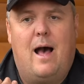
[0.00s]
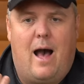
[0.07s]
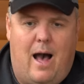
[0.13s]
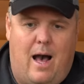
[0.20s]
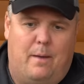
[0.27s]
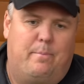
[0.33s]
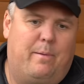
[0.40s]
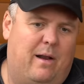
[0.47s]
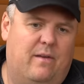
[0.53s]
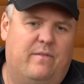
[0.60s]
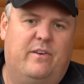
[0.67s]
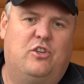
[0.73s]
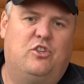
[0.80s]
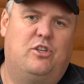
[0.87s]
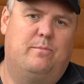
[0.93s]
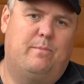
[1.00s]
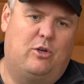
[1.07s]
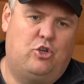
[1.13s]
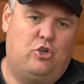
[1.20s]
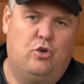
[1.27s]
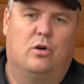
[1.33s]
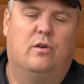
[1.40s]
hard pellet fishing, my
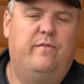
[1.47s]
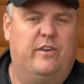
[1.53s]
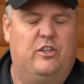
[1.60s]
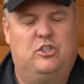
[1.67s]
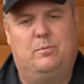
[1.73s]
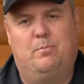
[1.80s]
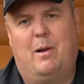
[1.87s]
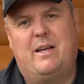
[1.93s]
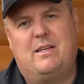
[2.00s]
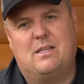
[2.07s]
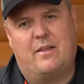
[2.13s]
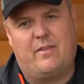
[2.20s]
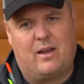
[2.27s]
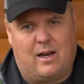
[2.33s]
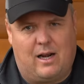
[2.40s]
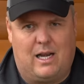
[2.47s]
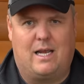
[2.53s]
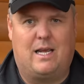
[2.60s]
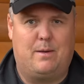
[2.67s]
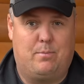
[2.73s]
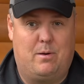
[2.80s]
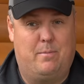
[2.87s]
short fishing, places like the
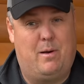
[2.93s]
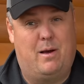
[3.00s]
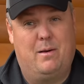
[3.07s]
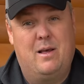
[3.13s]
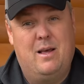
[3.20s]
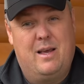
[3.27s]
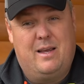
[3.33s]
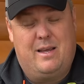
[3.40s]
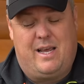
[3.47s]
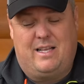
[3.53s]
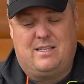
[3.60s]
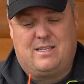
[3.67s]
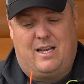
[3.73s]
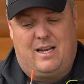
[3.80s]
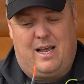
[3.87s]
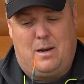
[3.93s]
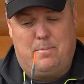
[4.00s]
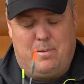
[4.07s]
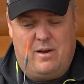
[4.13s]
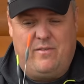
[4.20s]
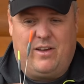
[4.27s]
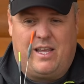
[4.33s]
glebe where my kit's going to get a
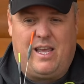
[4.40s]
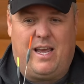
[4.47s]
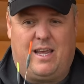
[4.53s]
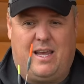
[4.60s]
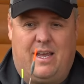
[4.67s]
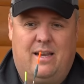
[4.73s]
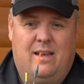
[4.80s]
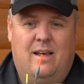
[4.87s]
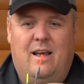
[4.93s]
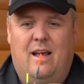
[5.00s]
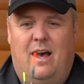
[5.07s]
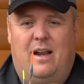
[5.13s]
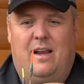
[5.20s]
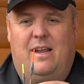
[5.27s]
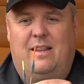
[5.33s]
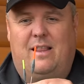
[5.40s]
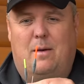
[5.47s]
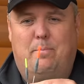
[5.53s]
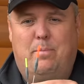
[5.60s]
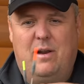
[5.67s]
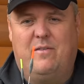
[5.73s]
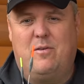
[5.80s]
bit of a kick in. I need
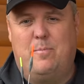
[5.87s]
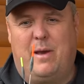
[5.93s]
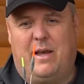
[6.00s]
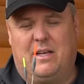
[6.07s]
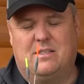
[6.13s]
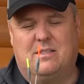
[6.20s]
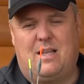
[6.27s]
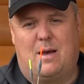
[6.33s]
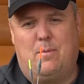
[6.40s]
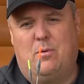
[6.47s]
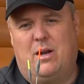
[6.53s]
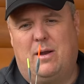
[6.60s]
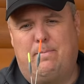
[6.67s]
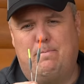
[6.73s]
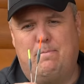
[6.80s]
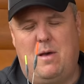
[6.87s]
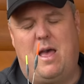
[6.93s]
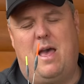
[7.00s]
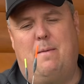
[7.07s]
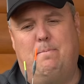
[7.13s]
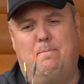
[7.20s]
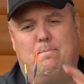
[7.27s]
that bit of a bigger stem where
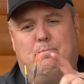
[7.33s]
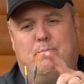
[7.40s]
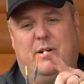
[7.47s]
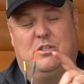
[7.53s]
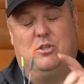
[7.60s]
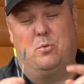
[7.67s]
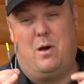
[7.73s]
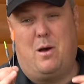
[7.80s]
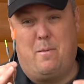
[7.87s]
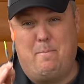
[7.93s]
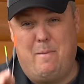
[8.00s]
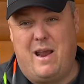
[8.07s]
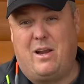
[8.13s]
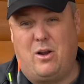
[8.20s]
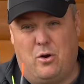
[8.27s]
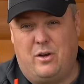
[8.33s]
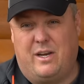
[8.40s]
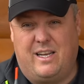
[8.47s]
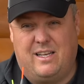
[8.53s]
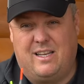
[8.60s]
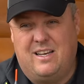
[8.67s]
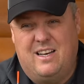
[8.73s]
I'm bristle, where I may not
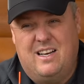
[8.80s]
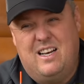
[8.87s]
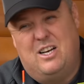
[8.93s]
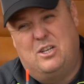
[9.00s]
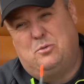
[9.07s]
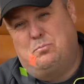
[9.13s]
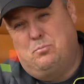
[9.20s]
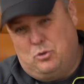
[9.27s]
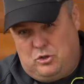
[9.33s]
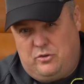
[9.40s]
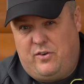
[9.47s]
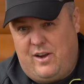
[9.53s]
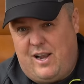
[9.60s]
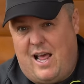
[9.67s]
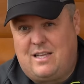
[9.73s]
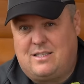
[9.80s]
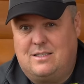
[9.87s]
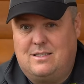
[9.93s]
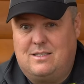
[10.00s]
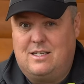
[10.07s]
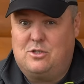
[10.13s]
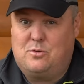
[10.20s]
need as much finesse
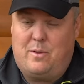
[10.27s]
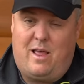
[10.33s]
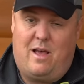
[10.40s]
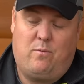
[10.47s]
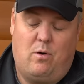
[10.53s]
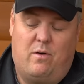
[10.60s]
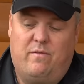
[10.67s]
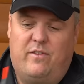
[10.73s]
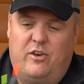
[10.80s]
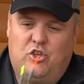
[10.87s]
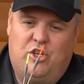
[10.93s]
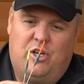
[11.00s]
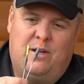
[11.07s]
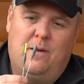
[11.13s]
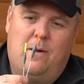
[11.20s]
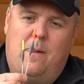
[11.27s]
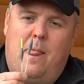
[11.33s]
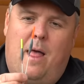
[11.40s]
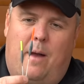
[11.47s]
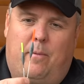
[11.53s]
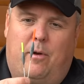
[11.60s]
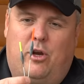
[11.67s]
as it is with the F1 fishing.
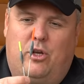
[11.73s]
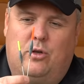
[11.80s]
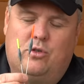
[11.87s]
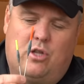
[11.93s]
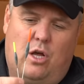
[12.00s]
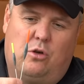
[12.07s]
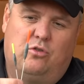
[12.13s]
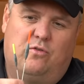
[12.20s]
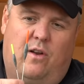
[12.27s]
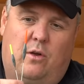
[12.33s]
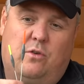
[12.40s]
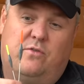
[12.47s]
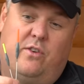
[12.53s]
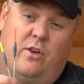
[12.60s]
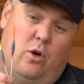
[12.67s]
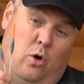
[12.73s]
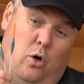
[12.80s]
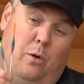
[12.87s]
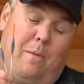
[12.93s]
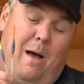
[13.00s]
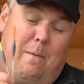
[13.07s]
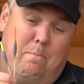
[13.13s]
I'm going to use those floats for
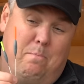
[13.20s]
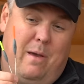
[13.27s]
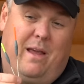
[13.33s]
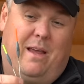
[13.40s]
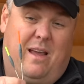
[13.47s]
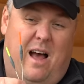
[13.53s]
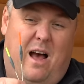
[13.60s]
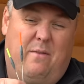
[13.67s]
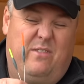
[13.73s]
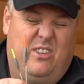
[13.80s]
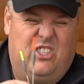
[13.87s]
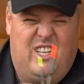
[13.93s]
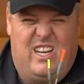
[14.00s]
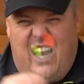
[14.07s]
all my big carp fishing,